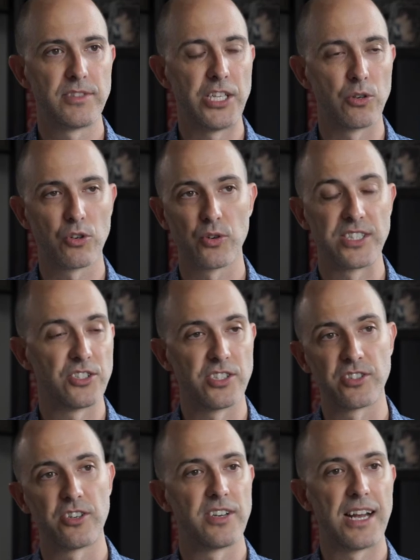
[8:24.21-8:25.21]
Chris
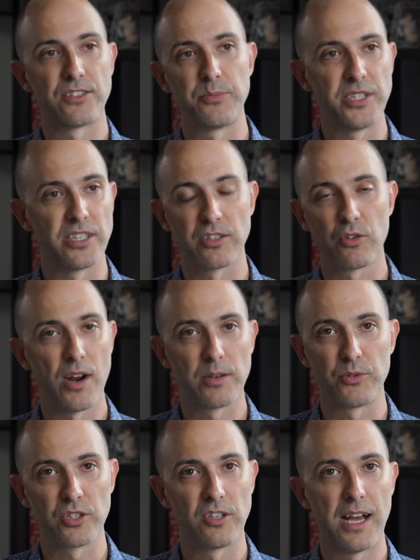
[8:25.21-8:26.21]
just turned out to be an
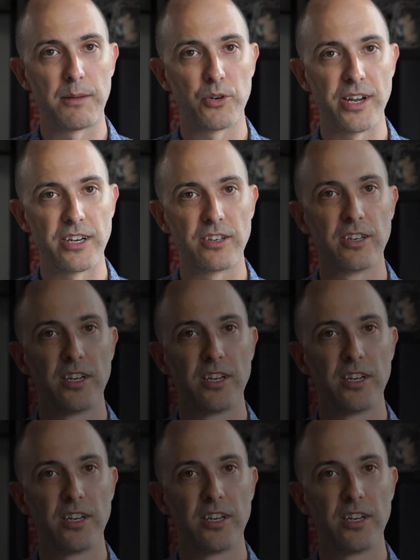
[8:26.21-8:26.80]
incredible collaborator.